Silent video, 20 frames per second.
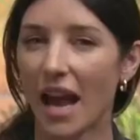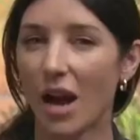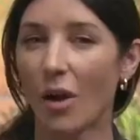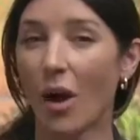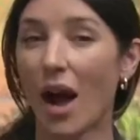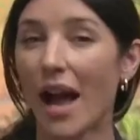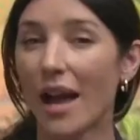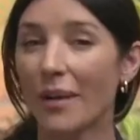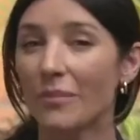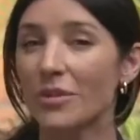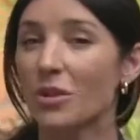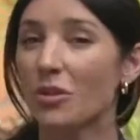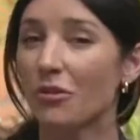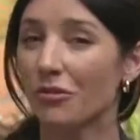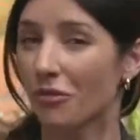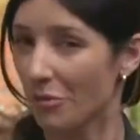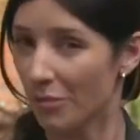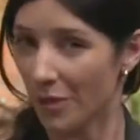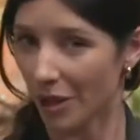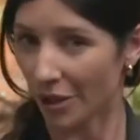Now, I'm so
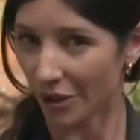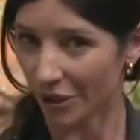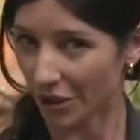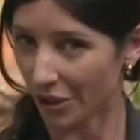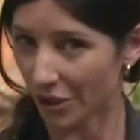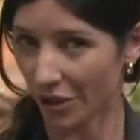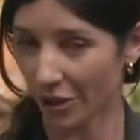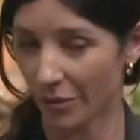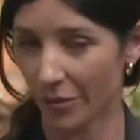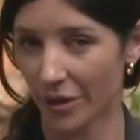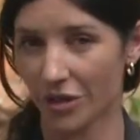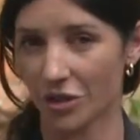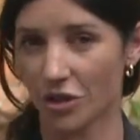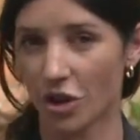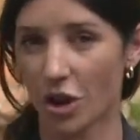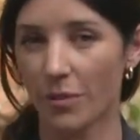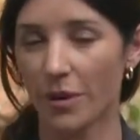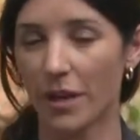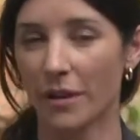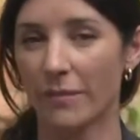familiar with
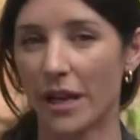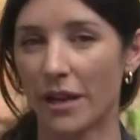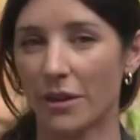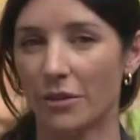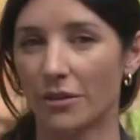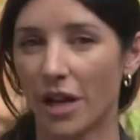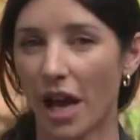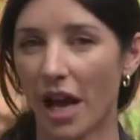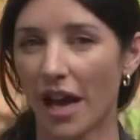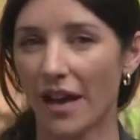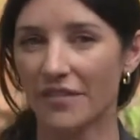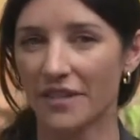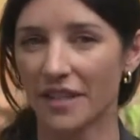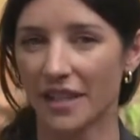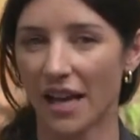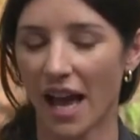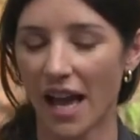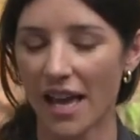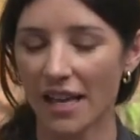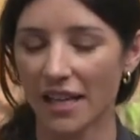sharpening my own knives
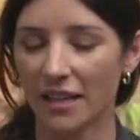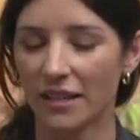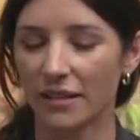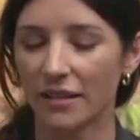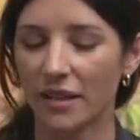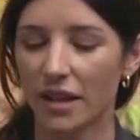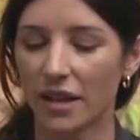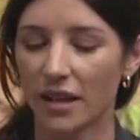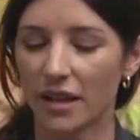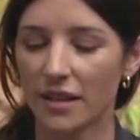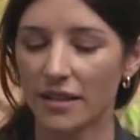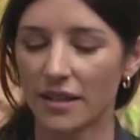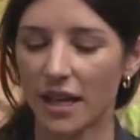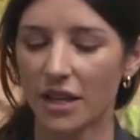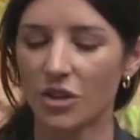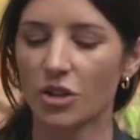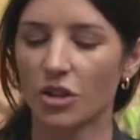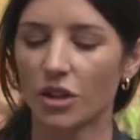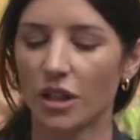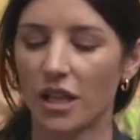that I can
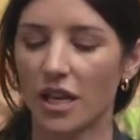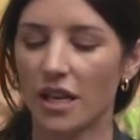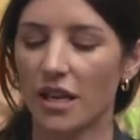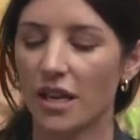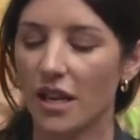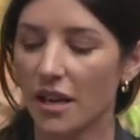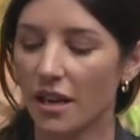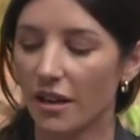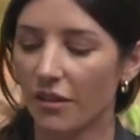essentially